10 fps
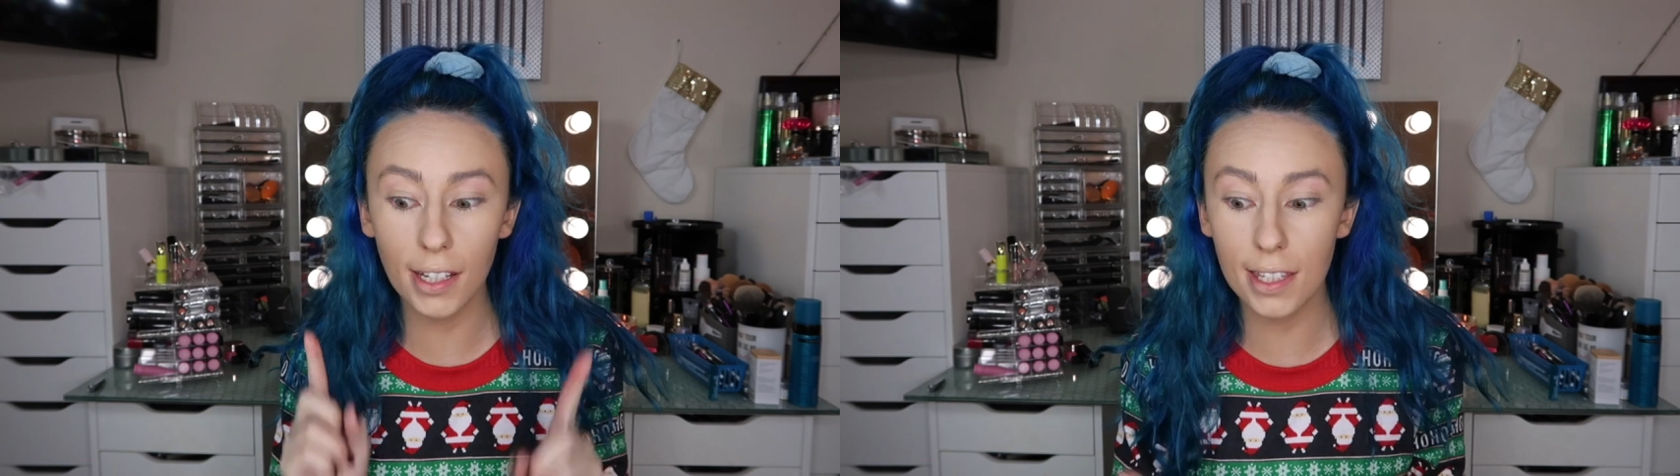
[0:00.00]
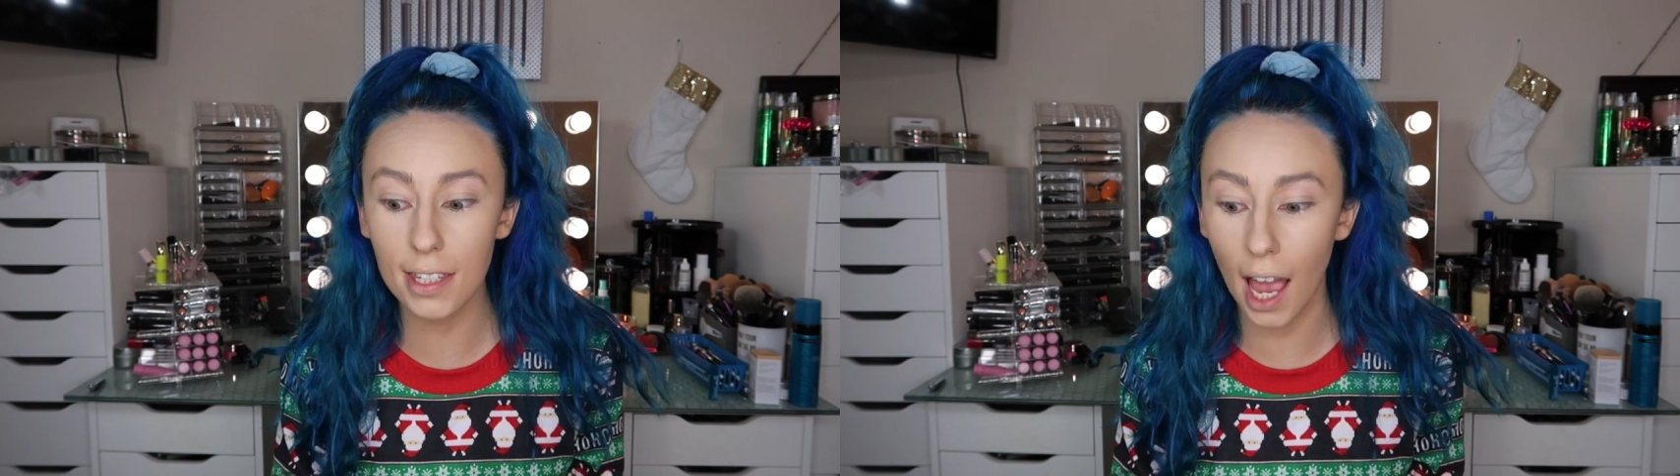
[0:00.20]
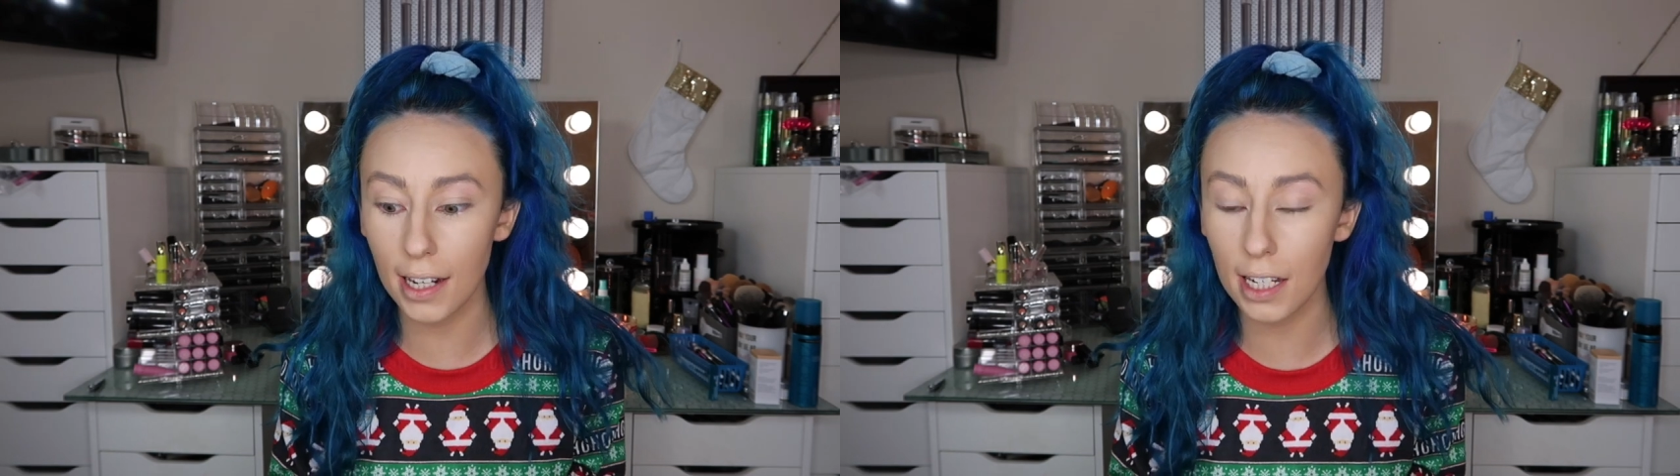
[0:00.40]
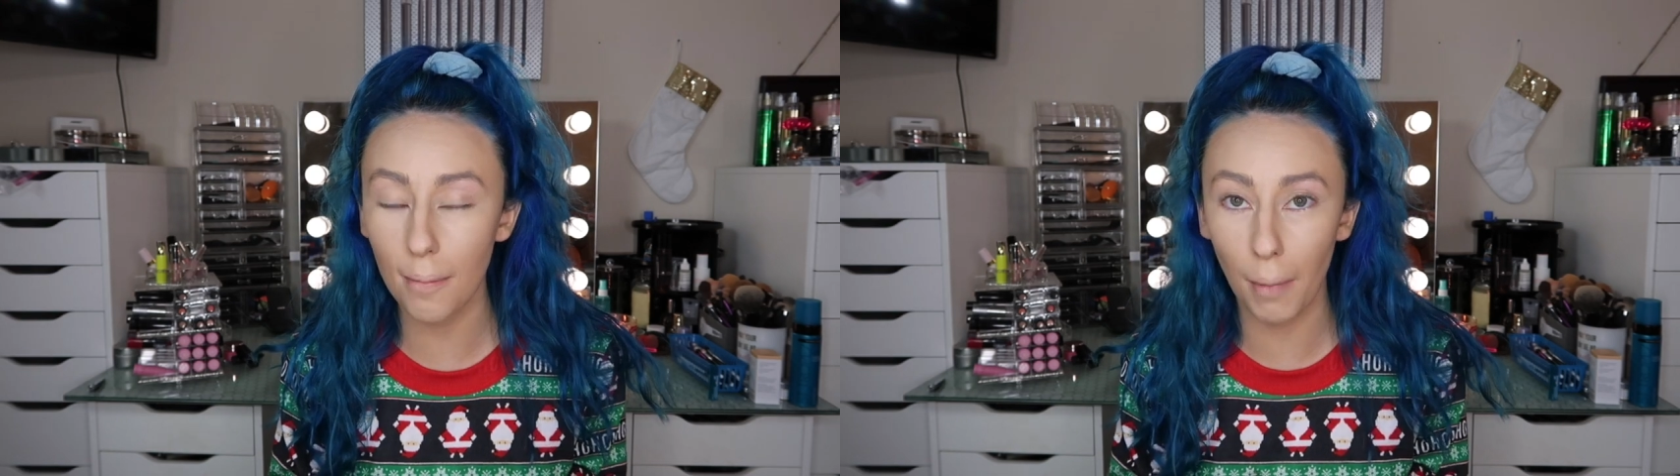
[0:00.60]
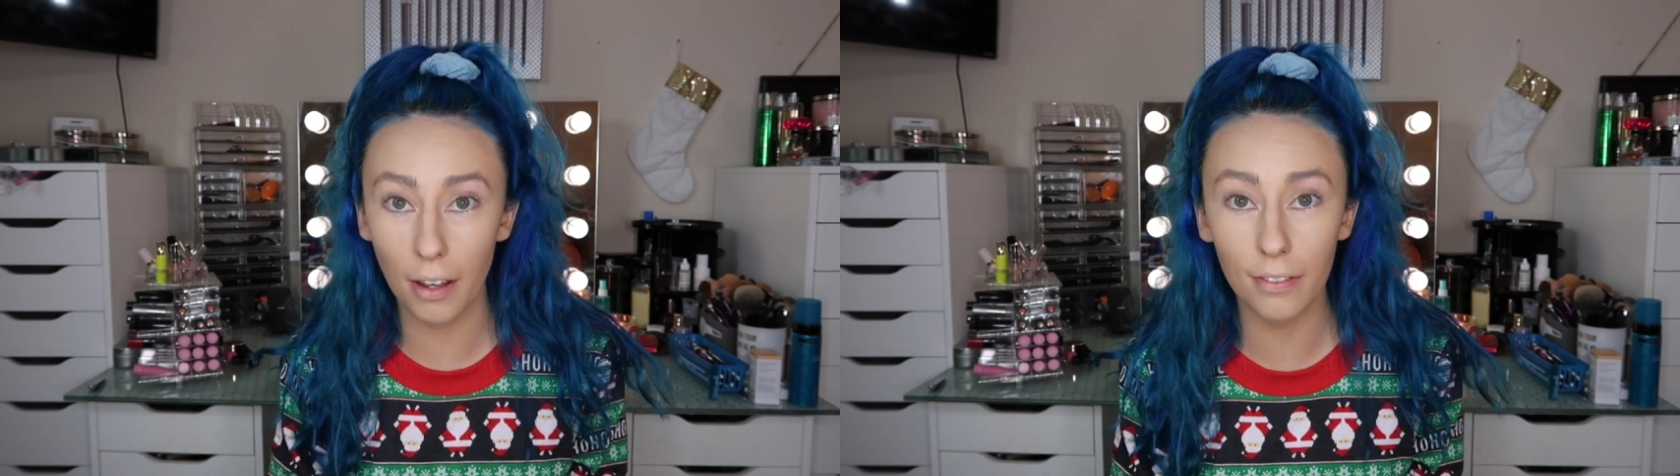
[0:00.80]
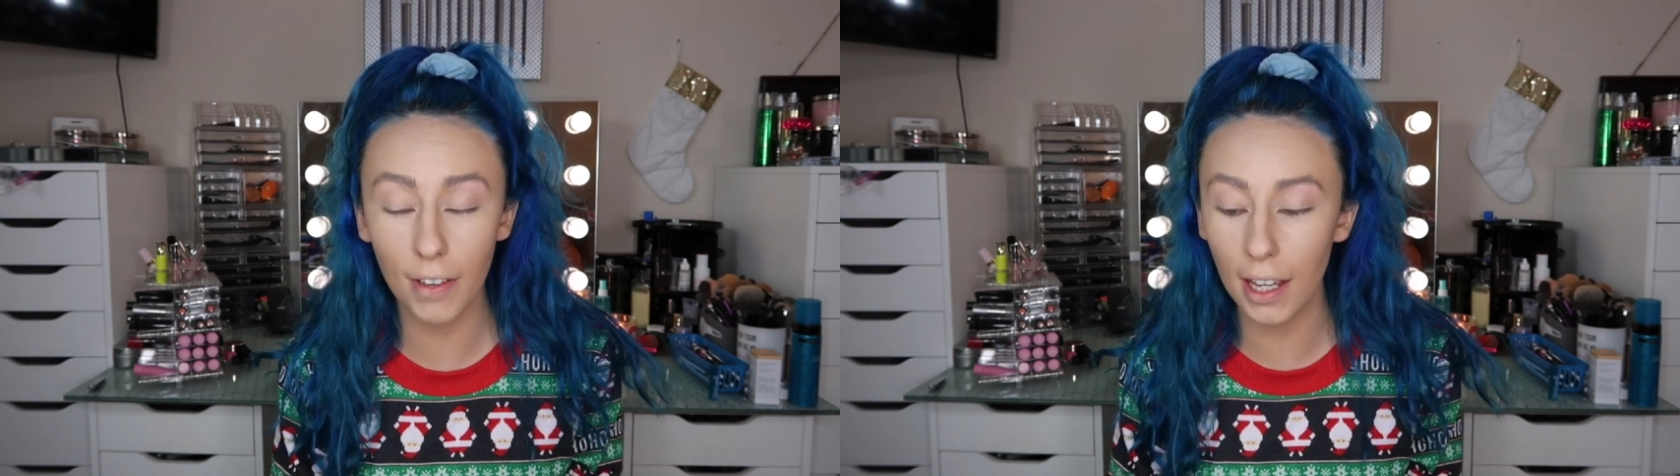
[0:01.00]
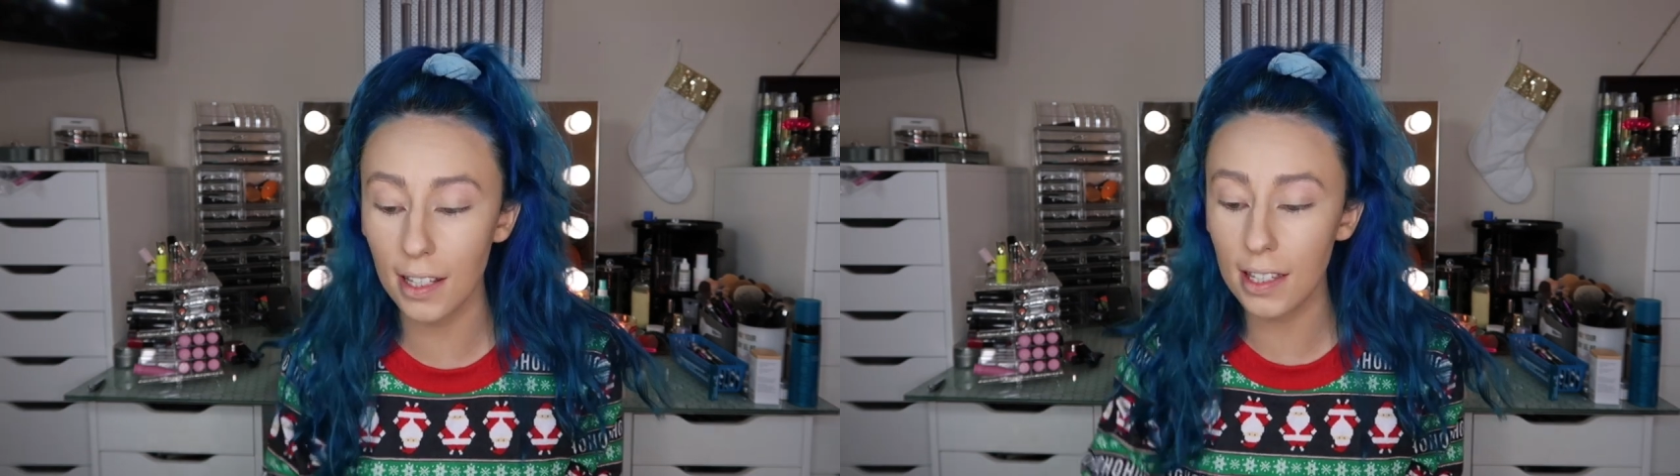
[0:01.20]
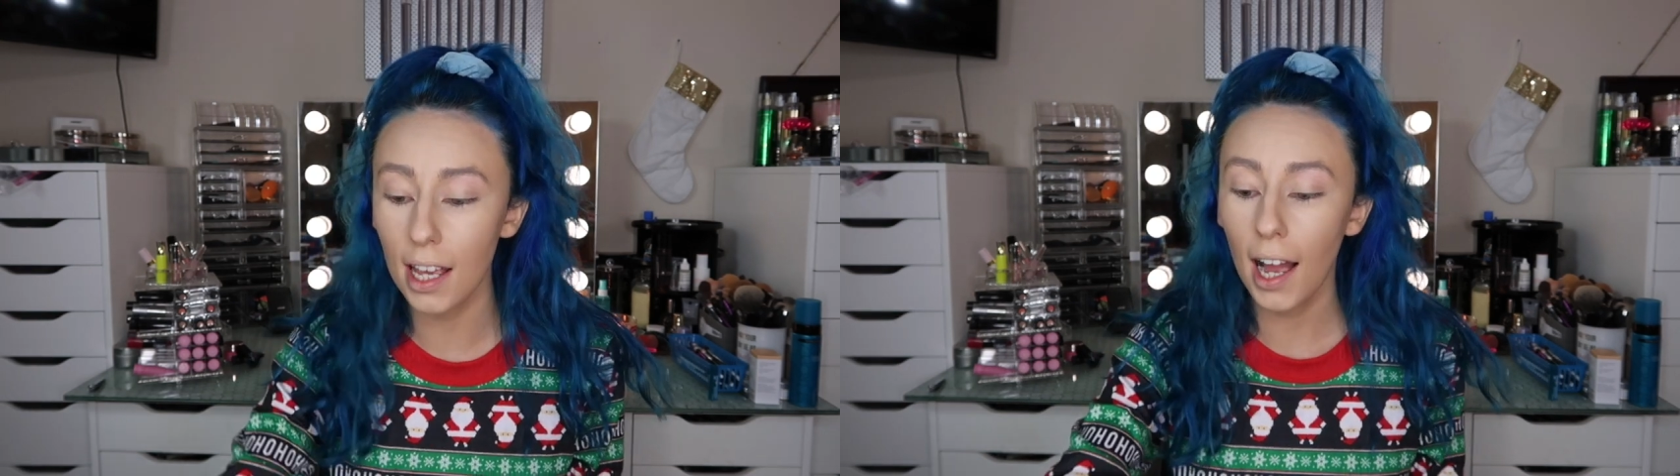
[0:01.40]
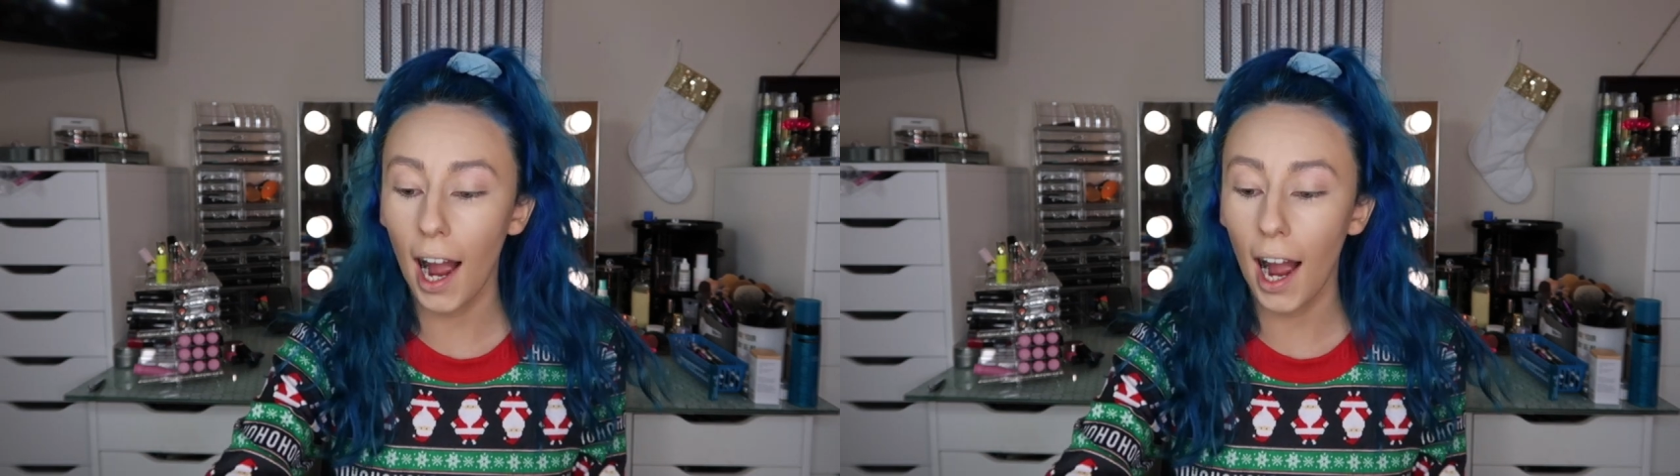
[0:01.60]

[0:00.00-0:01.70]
set my face,